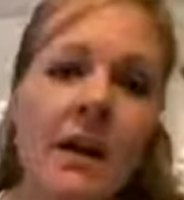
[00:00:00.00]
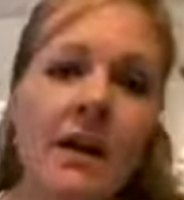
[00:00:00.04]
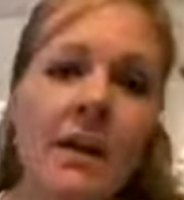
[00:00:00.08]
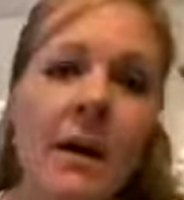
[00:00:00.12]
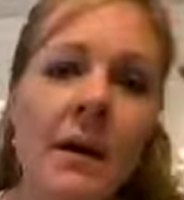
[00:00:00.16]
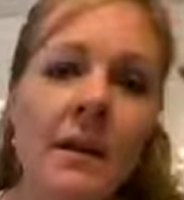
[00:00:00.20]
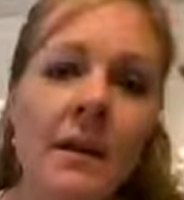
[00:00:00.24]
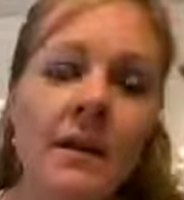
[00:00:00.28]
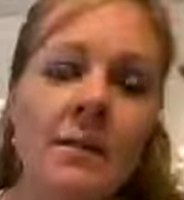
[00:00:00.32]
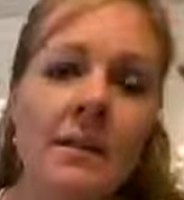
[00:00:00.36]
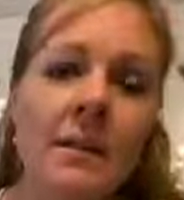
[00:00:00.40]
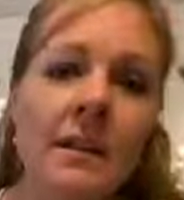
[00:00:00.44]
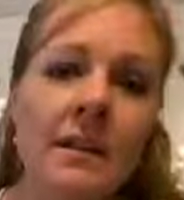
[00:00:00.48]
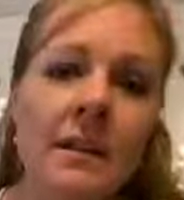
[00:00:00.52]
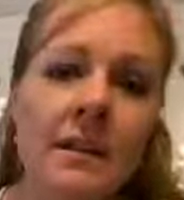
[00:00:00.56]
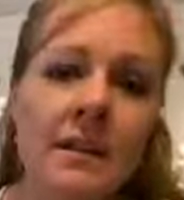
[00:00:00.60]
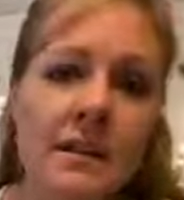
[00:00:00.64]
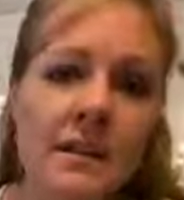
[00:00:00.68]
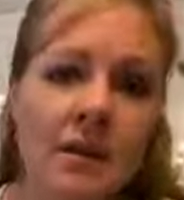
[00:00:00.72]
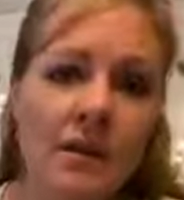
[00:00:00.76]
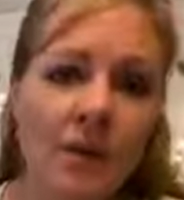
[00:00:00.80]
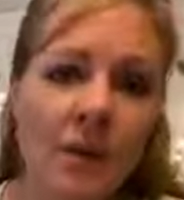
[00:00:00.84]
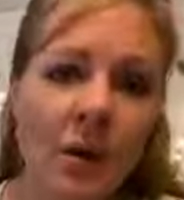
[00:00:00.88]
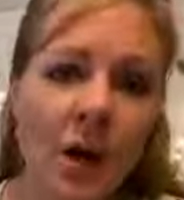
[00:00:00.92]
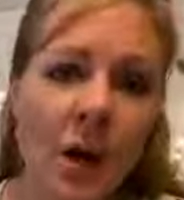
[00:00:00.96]
reptilians
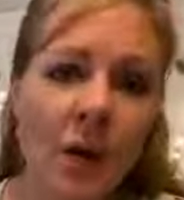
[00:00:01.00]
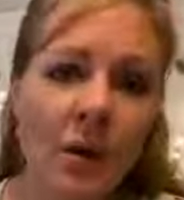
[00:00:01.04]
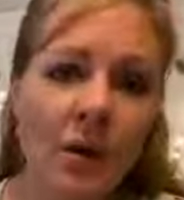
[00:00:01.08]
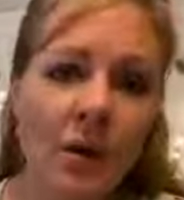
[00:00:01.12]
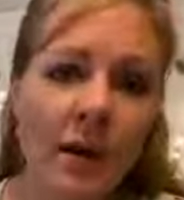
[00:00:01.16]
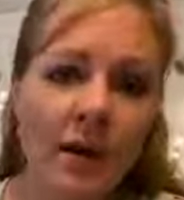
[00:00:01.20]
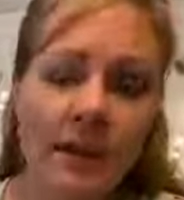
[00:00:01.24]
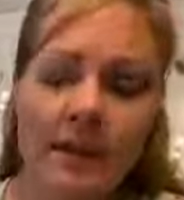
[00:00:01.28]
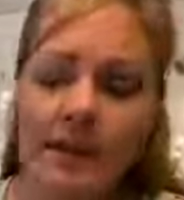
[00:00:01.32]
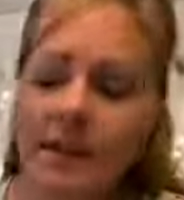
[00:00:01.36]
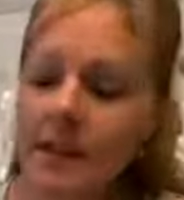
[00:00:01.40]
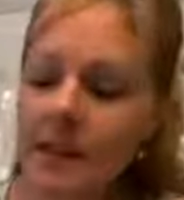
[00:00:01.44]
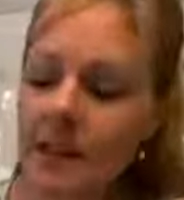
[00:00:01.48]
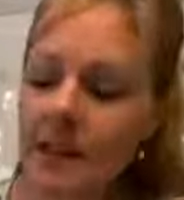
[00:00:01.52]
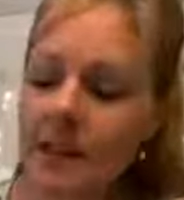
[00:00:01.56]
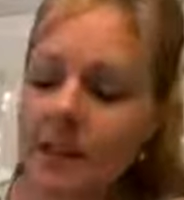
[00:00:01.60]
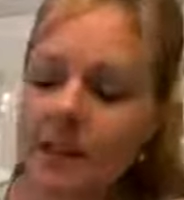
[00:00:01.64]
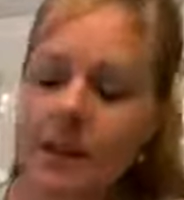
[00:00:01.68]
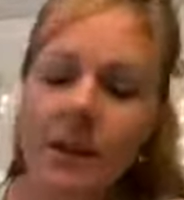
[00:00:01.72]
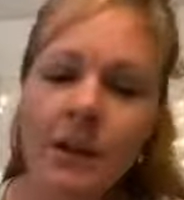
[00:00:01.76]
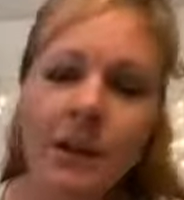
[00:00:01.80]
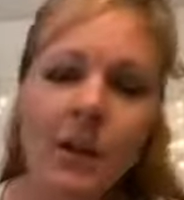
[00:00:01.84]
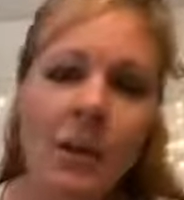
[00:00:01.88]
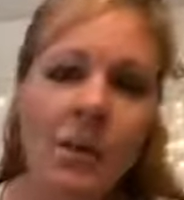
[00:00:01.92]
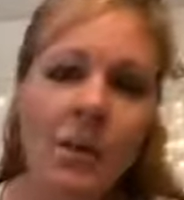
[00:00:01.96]
and draconians, and
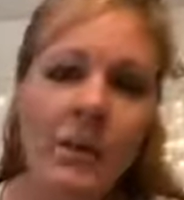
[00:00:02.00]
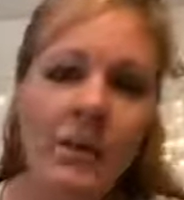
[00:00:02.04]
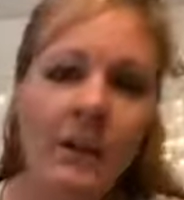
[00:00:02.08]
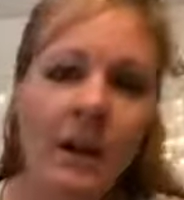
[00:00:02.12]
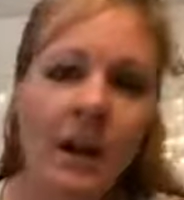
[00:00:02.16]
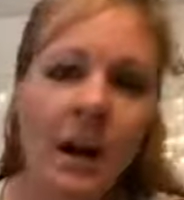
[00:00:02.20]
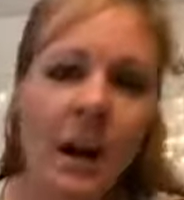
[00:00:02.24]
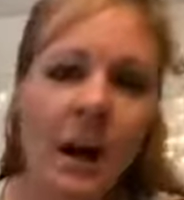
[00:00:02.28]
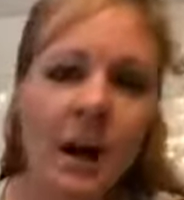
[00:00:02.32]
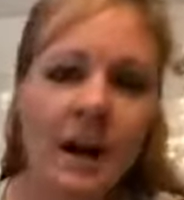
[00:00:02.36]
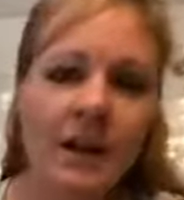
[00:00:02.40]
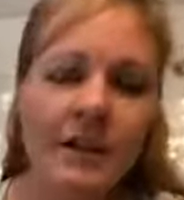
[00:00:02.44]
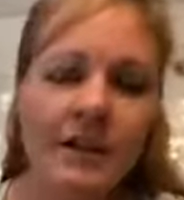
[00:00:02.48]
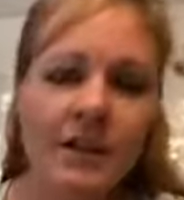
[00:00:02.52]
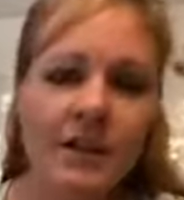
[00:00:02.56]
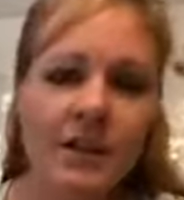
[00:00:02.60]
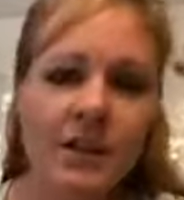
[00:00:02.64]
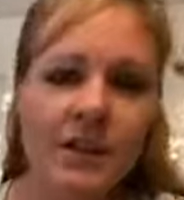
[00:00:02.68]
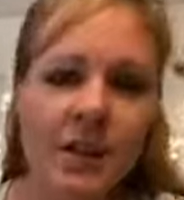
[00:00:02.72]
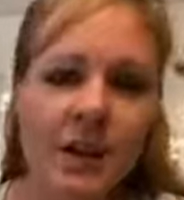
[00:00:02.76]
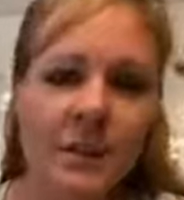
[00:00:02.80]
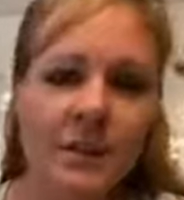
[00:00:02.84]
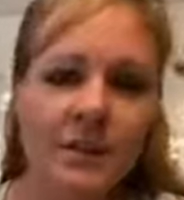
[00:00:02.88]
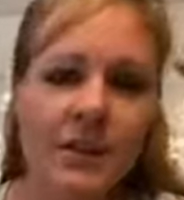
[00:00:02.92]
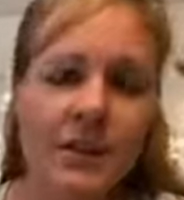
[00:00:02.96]
when their
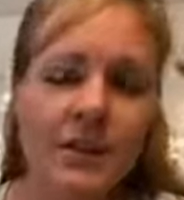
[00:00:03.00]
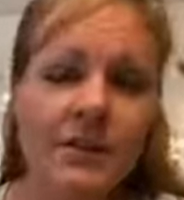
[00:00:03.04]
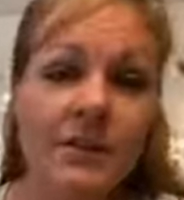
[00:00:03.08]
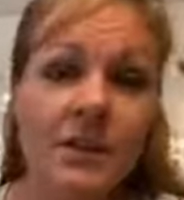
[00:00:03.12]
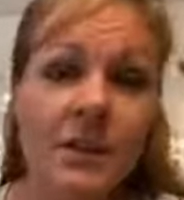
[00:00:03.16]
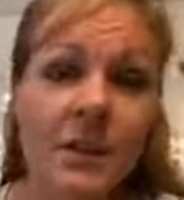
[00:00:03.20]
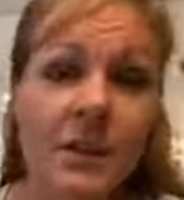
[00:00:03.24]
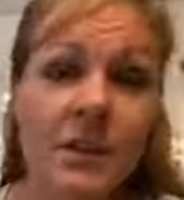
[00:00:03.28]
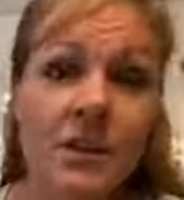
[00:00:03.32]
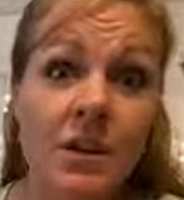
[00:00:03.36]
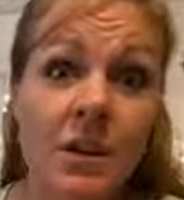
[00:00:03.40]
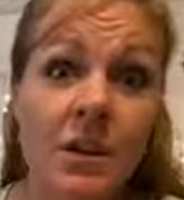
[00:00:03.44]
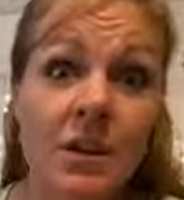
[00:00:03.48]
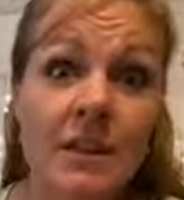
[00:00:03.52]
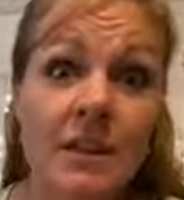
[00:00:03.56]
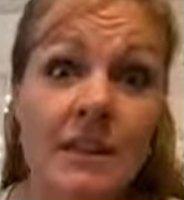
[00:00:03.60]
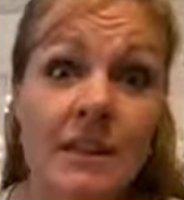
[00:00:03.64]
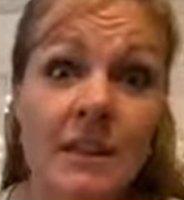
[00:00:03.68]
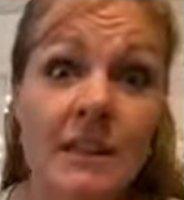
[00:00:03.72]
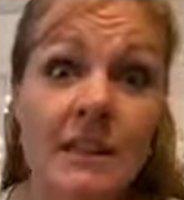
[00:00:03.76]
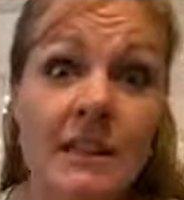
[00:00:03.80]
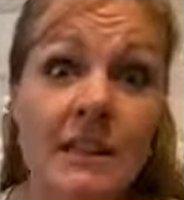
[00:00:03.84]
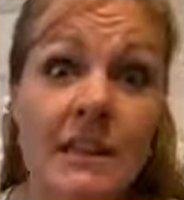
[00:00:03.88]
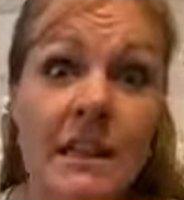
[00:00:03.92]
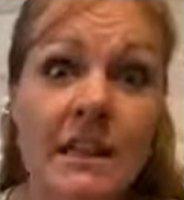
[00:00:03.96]
eyes shapeshift and they turn into
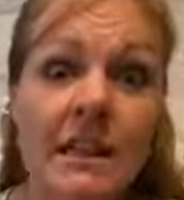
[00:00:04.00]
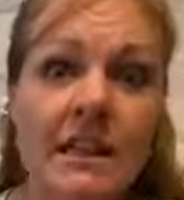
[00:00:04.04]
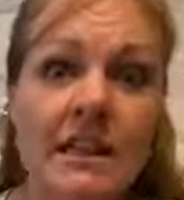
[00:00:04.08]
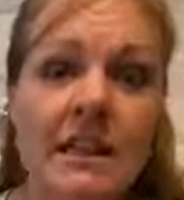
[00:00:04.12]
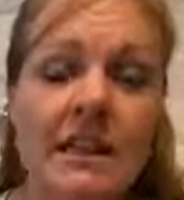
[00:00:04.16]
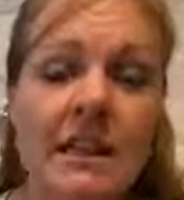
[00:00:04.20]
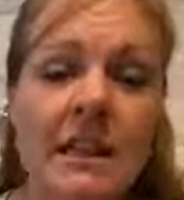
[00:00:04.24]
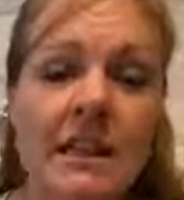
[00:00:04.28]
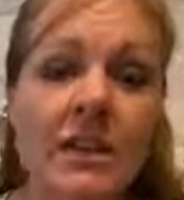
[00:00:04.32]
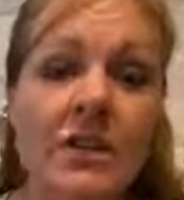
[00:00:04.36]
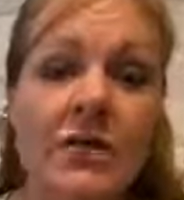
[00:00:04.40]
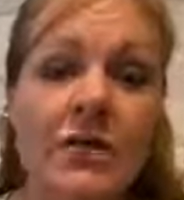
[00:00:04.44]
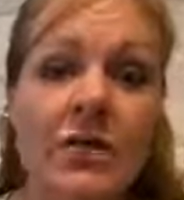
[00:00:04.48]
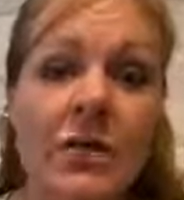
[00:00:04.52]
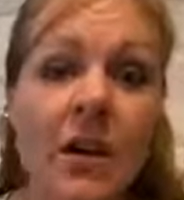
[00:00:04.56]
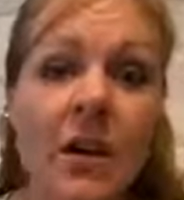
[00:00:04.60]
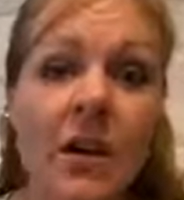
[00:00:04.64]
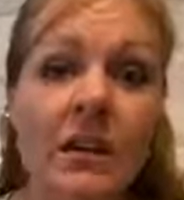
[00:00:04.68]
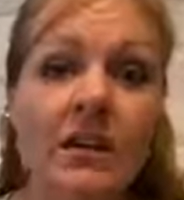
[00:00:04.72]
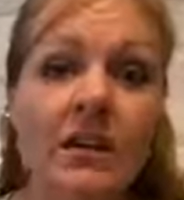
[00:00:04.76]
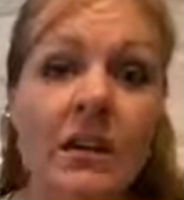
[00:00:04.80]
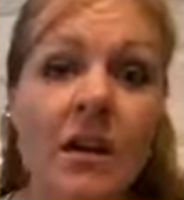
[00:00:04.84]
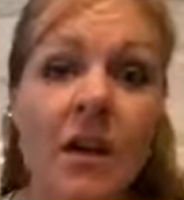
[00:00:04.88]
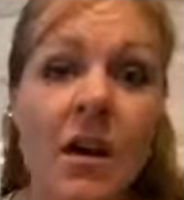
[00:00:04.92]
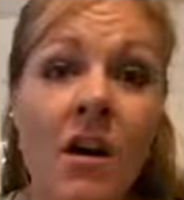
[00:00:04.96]
these like 6
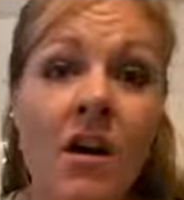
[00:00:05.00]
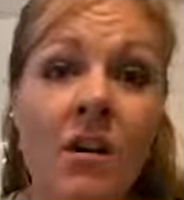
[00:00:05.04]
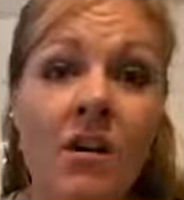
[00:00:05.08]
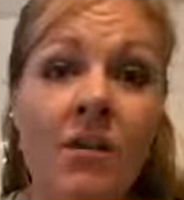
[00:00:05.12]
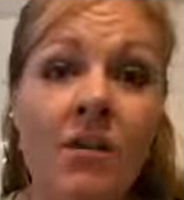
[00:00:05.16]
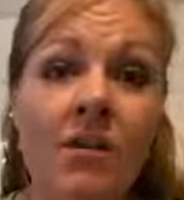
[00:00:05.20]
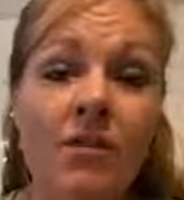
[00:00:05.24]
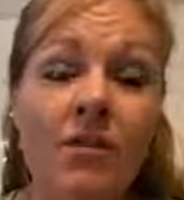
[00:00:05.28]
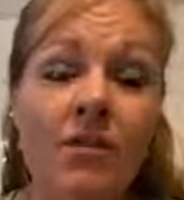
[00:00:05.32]
foot long